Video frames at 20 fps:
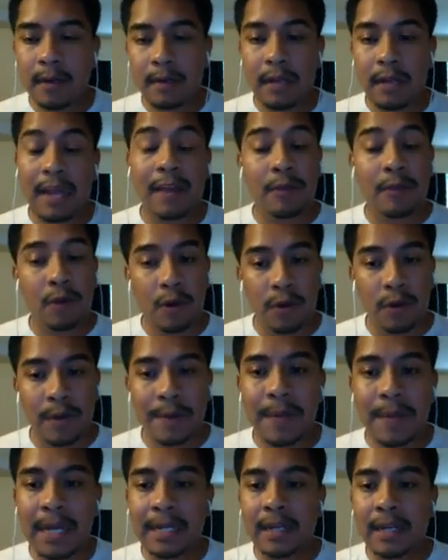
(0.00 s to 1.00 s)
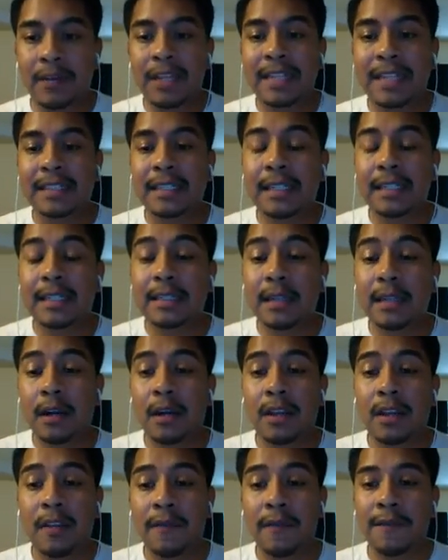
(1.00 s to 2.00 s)
or we might know that cheetahs are
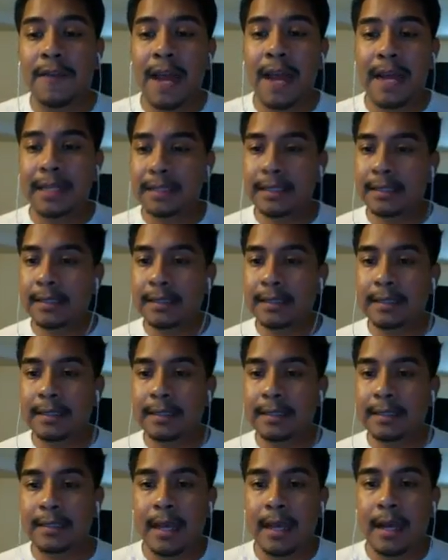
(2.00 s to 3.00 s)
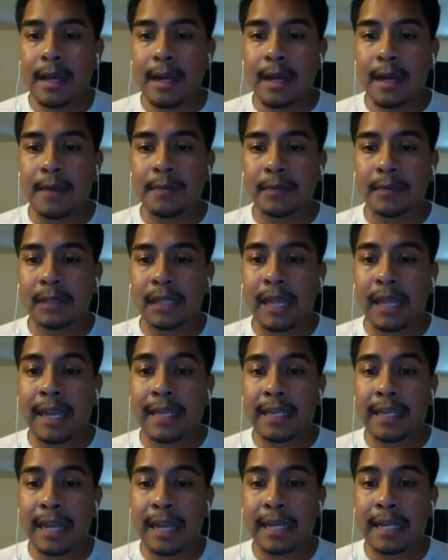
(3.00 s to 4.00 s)
the fastest
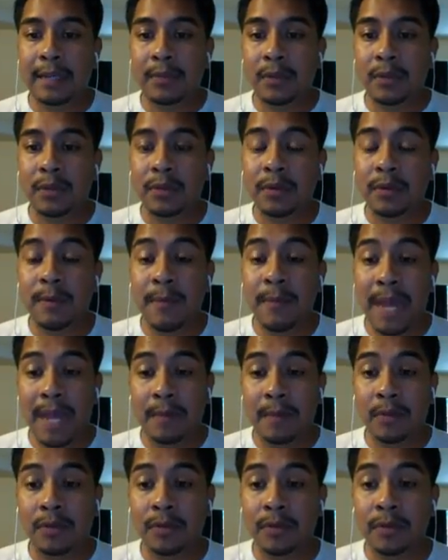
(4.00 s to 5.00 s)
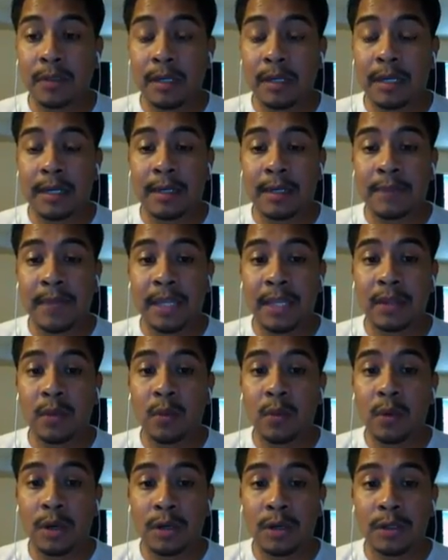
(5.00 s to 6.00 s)
land mammal in the
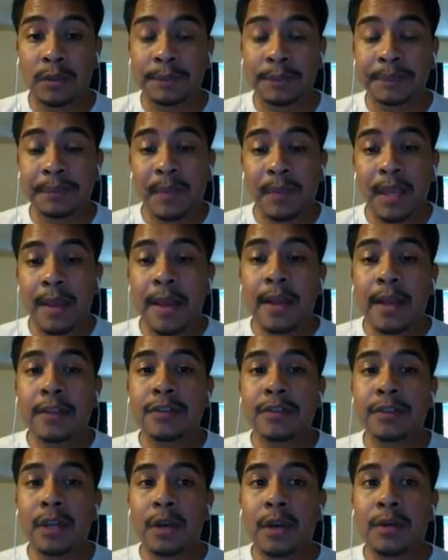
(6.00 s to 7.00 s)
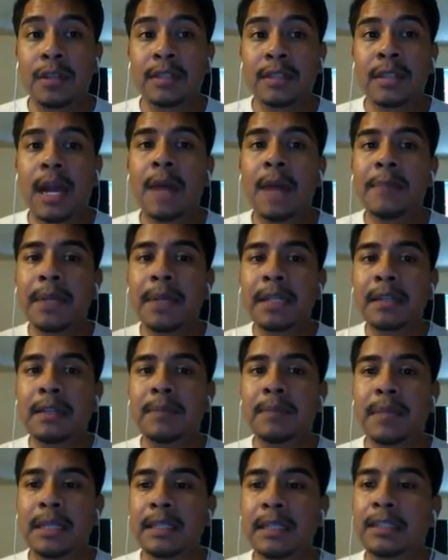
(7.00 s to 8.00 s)
world. So the topic could
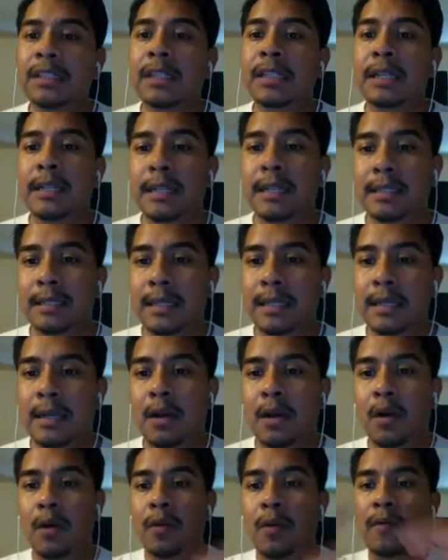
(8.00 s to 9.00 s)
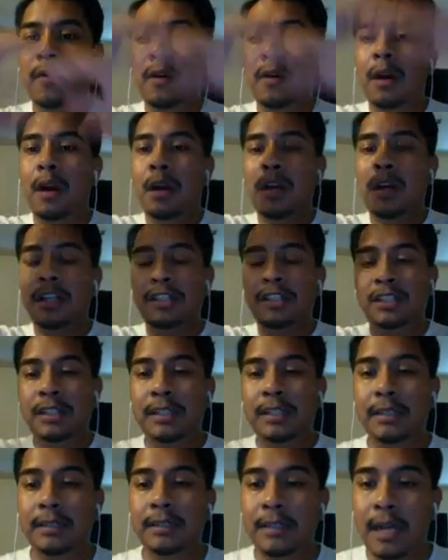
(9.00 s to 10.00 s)
be cheetahs, an
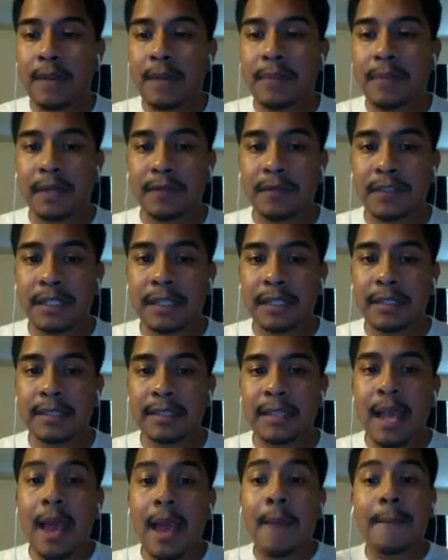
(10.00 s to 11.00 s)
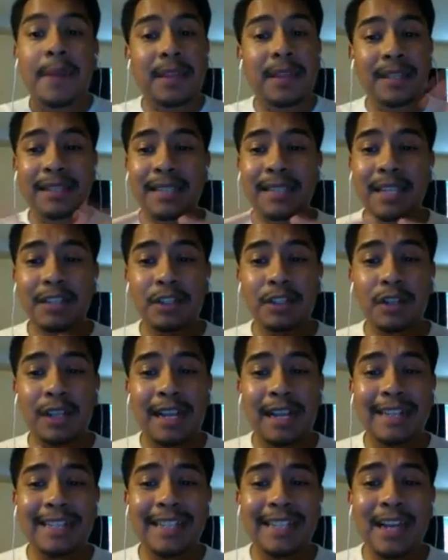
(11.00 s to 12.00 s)
overarching topic of cheetahs. But the central
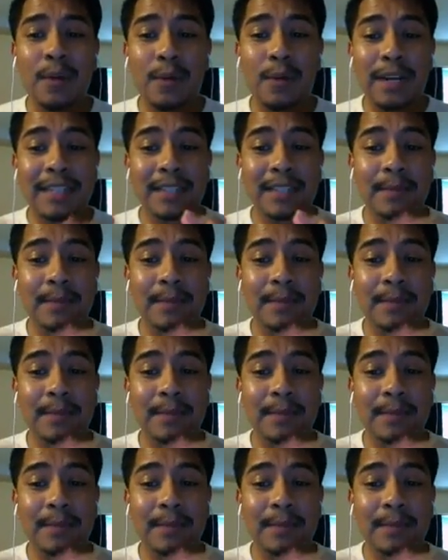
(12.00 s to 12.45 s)
idea, what it's